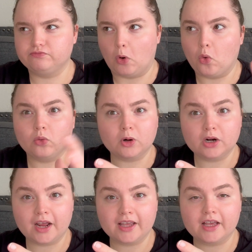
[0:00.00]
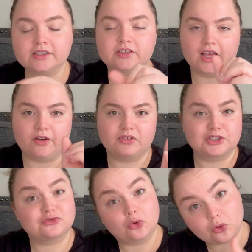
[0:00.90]
forward, I guess. Yeah,
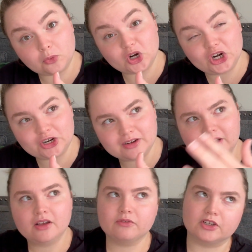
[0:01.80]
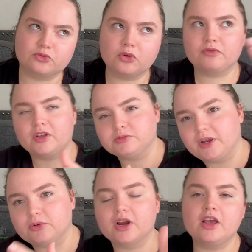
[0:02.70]
flash forward, flash
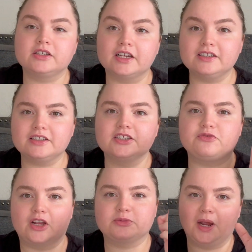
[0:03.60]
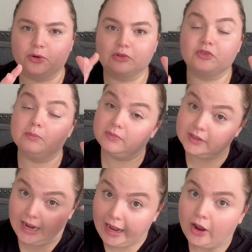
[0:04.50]
backward. Technically, it's flash backward from
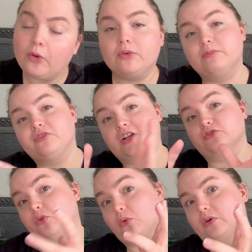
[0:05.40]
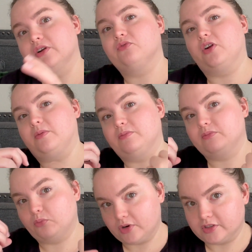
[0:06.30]
now, flash forward from
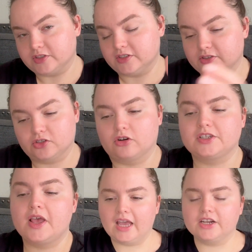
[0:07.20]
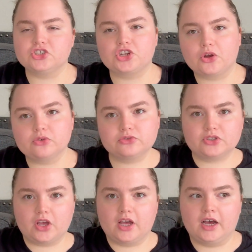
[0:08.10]
where the season starts. And it
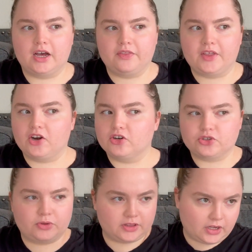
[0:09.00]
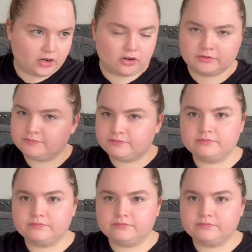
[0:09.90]
shows they're doing their